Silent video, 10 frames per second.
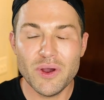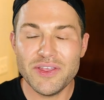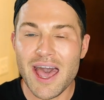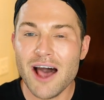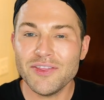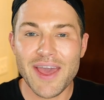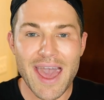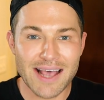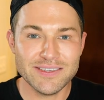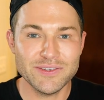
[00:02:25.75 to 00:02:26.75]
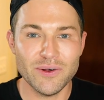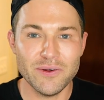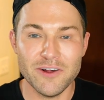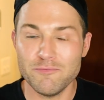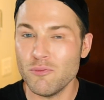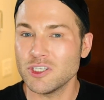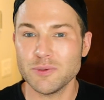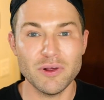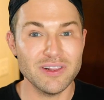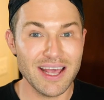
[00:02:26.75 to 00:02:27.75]
without the hassle of
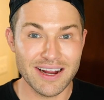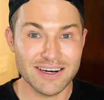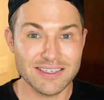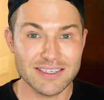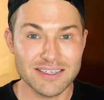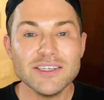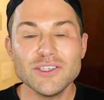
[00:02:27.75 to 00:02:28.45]
multiple layers.